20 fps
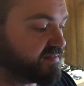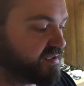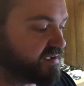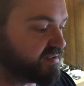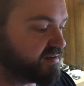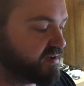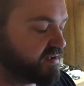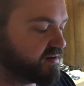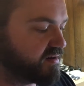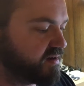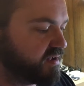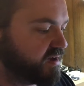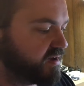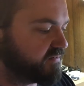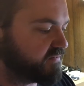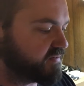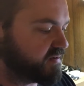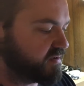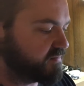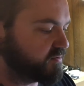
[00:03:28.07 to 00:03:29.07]
take it on and
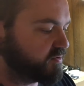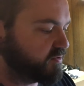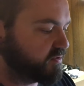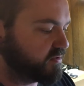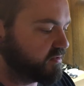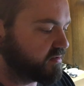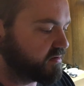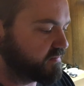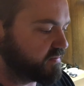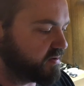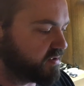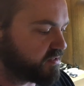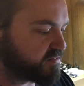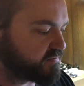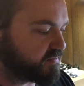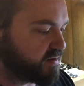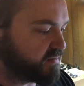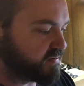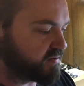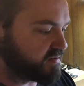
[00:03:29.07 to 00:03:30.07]
off, and I'm doing a little bit of
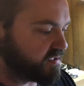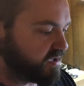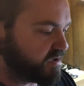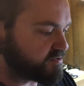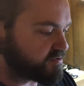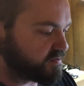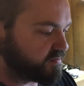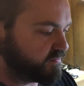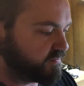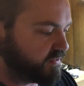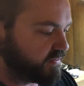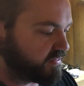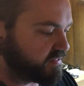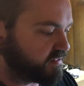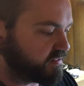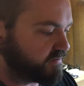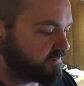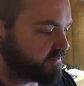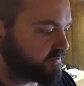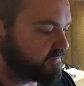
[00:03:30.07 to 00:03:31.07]
experimentation with
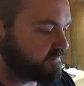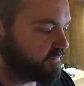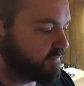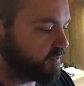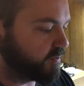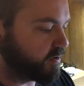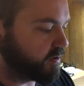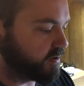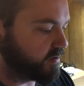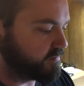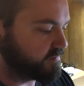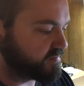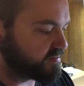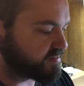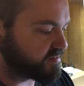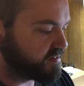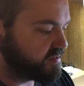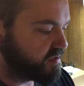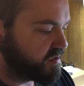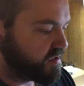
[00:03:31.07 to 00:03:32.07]
the different
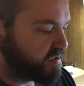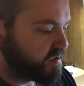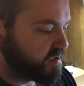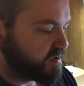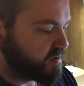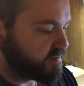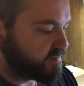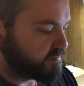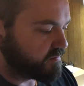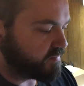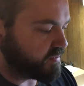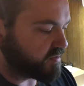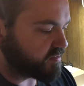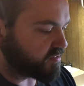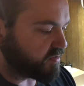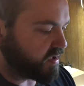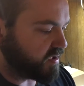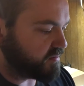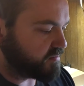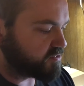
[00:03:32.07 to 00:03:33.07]
forearms. But
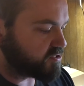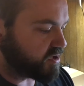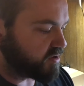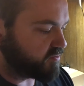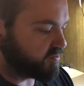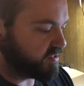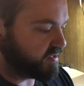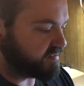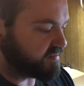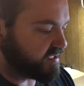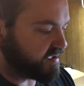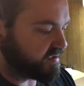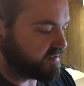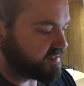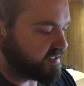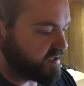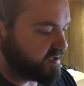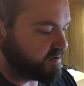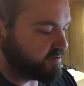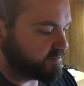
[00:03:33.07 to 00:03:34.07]
so I generally take it
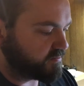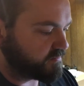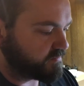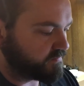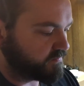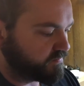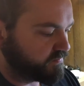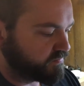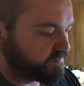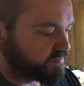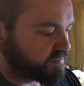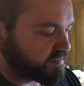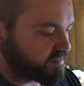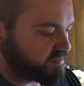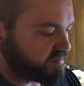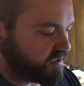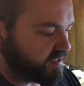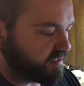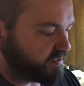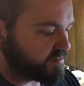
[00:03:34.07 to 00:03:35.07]
down
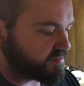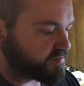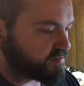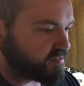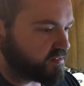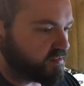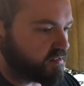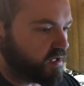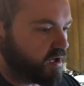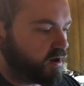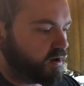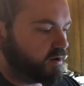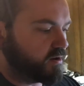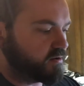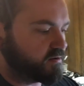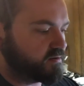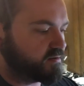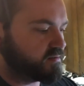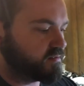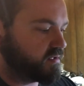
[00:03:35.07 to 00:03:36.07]
till it's
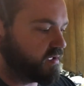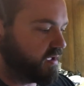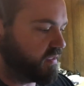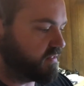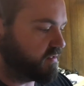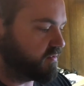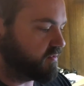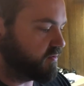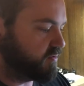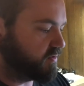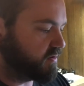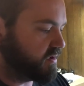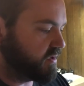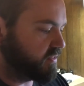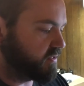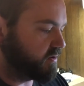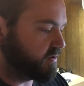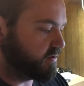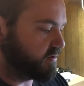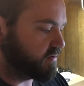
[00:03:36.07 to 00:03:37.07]
hard, and then do
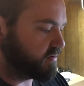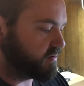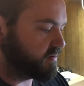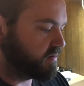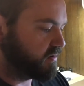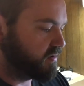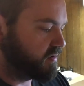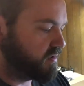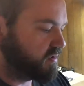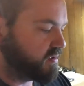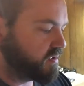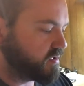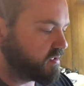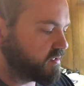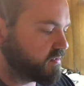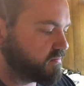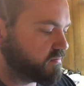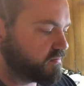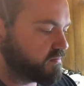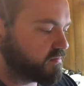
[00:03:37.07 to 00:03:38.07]
another
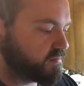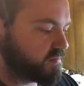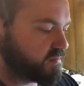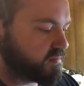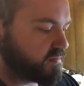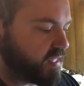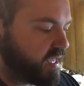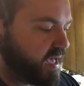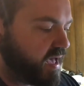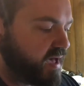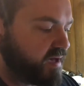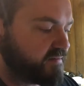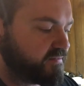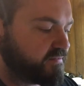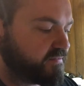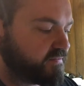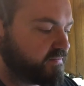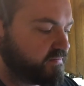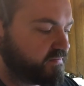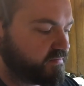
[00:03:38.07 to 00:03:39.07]

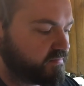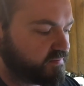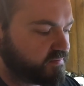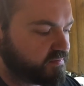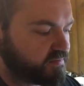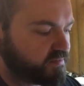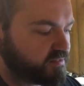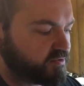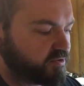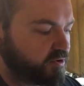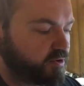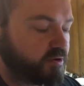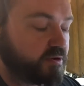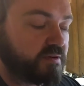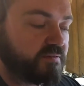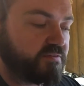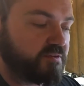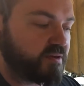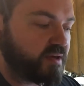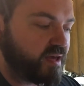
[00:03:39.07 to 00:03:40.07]
half turn
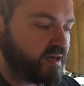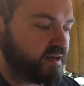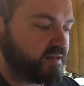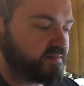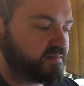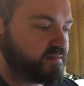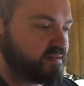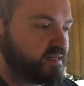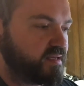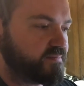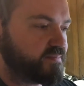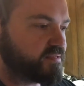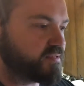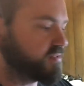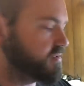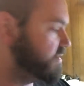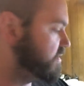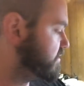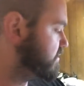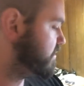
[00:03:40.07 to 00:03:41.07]
if you can to keep it
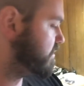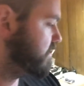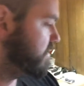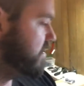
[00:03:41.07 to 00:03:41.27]
snug.